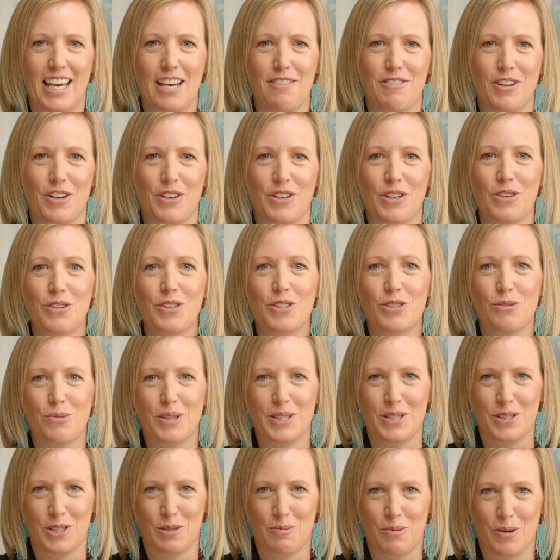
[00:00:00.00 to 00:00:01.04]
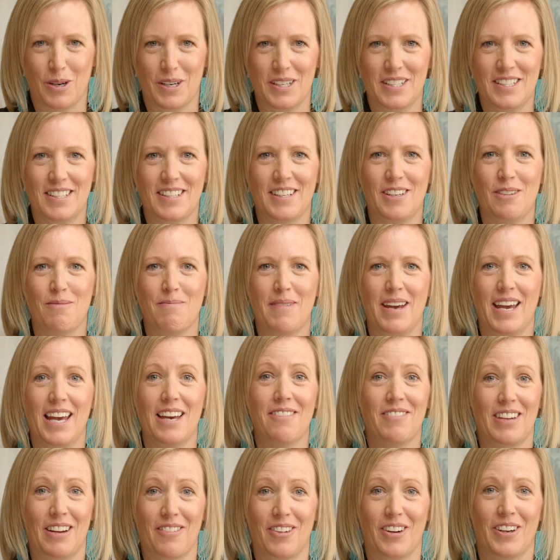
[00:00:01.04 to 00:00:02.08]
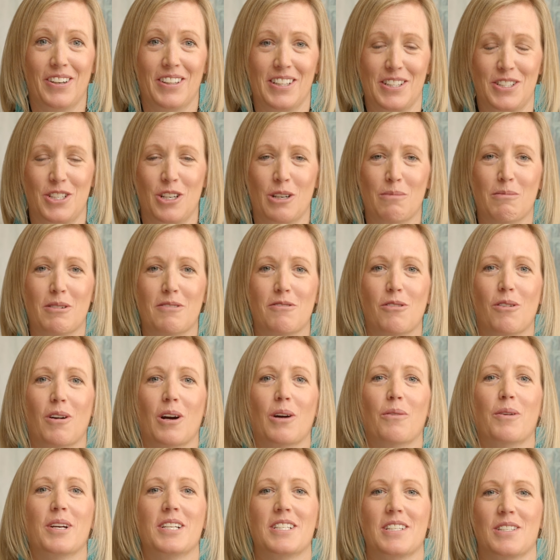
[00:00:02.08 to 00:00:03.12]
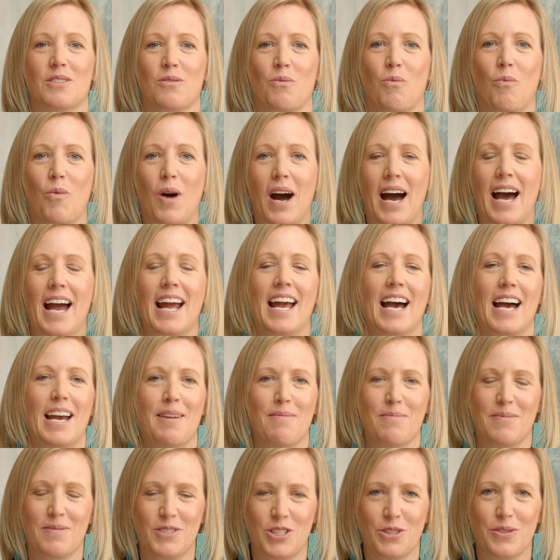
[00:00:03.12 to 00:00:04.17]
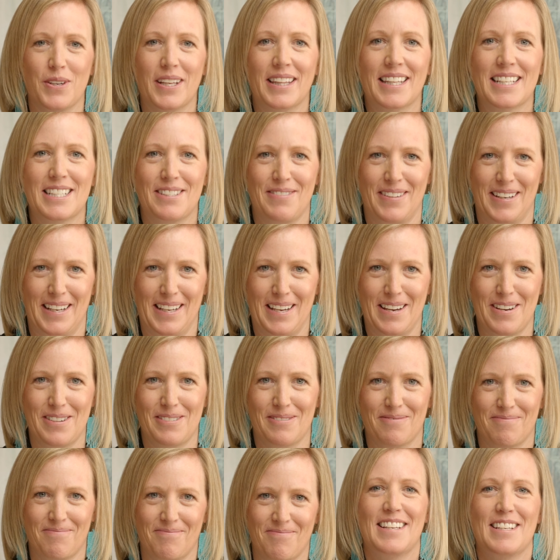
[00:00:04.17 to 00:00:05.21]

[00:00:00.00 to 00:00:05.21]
If you're new to winter sports, you may have never heard this term before, which is why I'm doing this video.